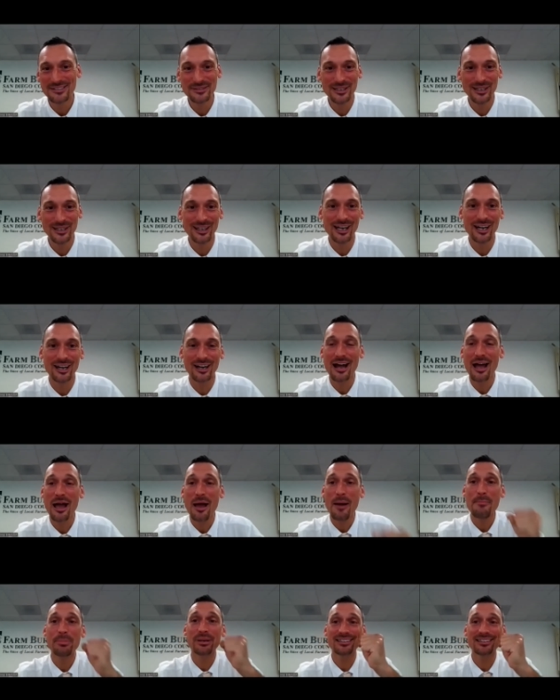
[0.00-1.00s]
We all are.
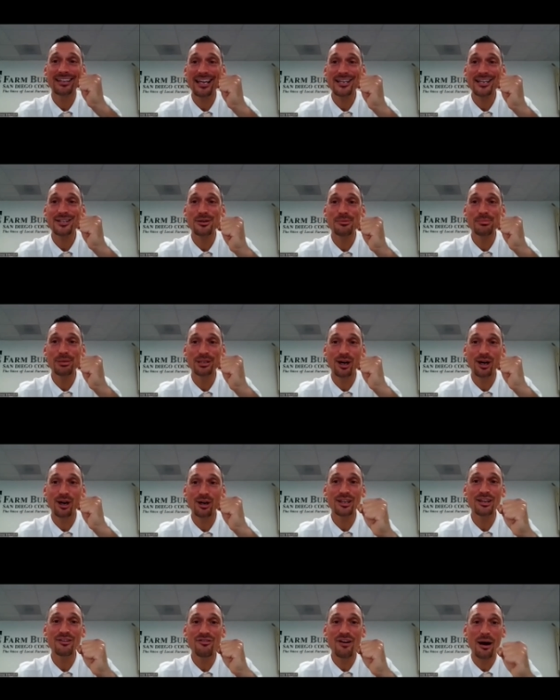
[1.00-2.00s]
But thank you. But
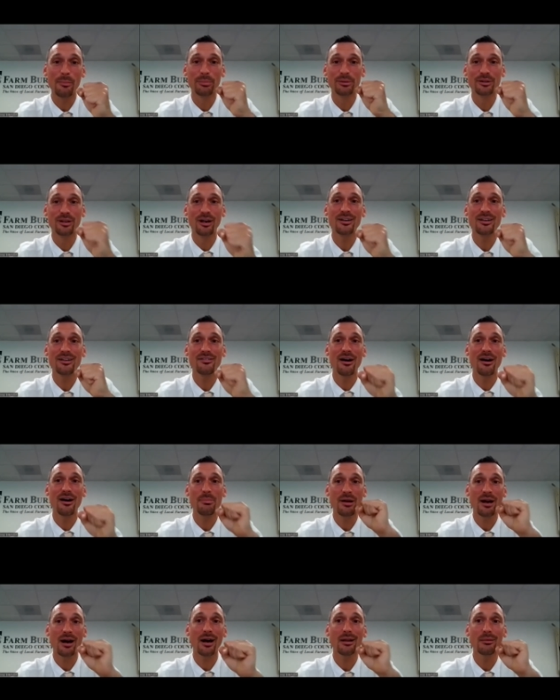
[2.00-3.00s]
don't give up. Don't give
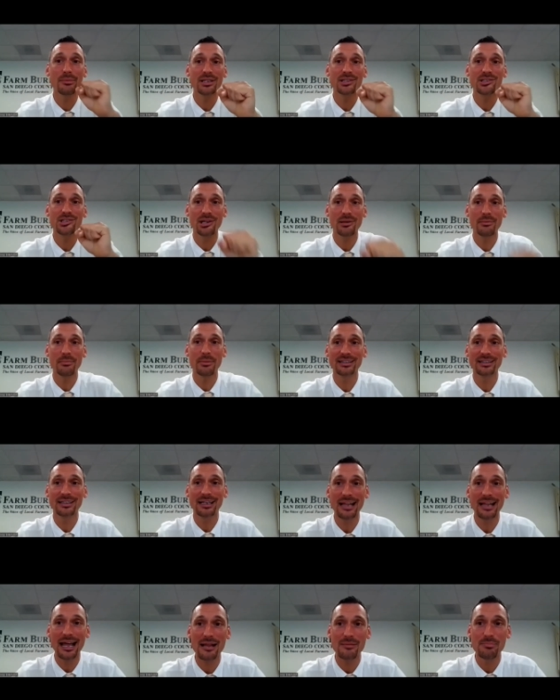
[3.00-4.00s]
up. Call me, Jim, and
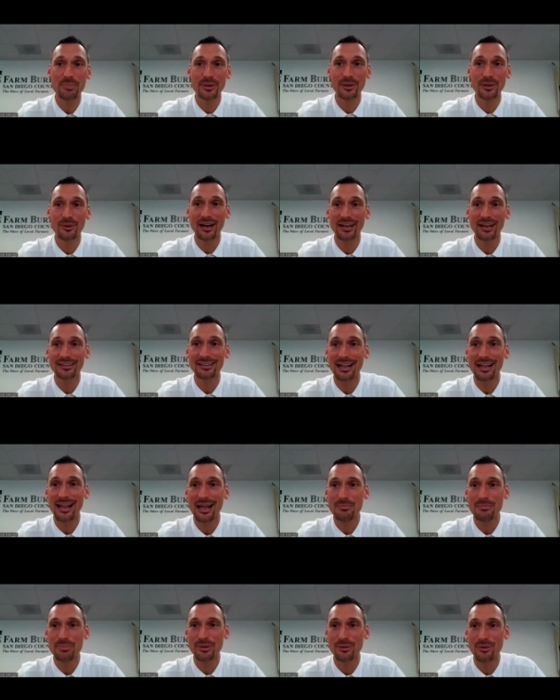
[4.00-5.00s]
I'll help you. And I'll
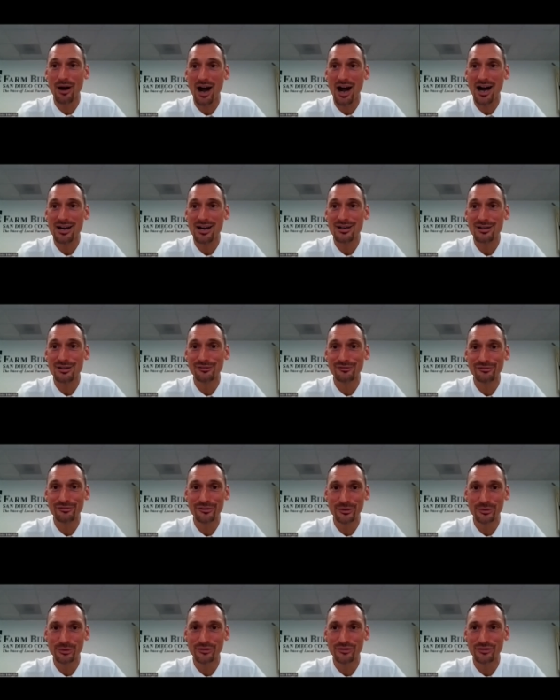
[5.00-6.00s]
help you
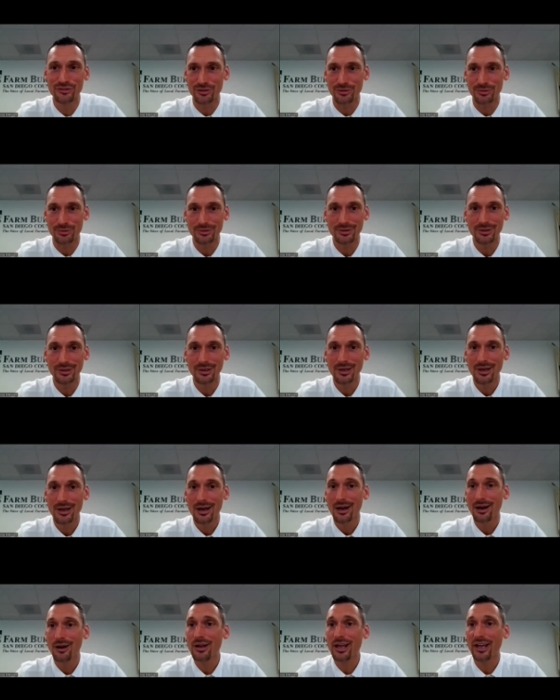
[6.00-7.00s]
unconfuse you.
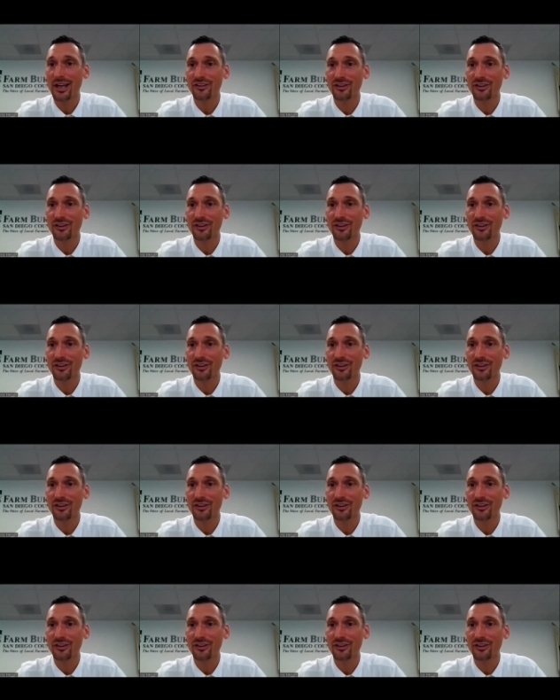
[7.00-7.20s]
Okay.